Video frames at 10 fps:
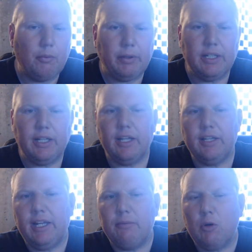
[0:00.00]
We did
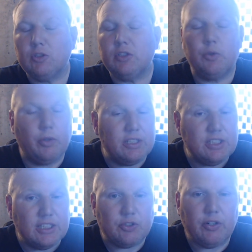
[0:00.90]
the Most Notorious
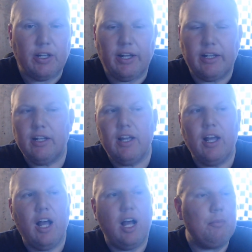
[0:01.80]
yesterday.
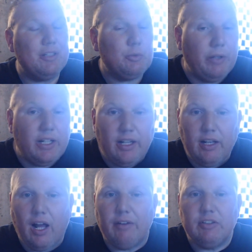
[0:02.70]
This
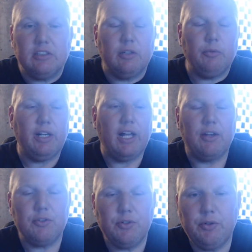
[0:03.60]
weekend, obviously, we got
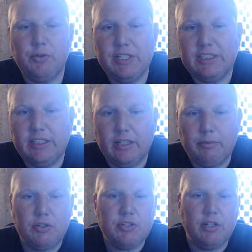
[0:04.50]
two
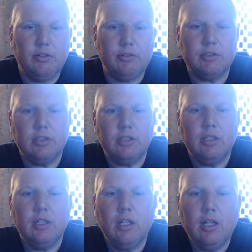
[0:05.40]
GCW shows.
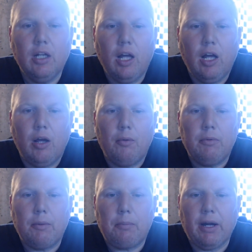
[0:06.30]

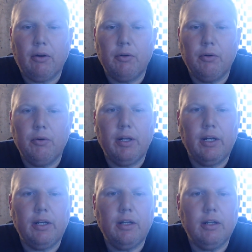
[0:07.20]
The
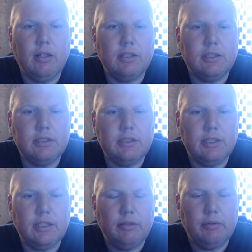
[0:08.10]
Paranoid, let's see,
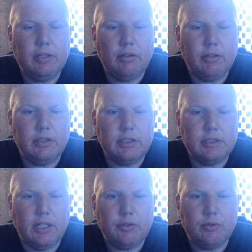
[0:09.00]
look at the
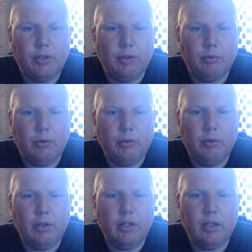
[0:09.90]
schedule here real
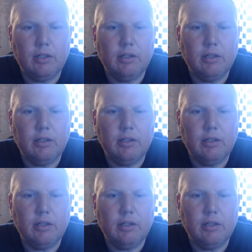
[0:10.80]
quick.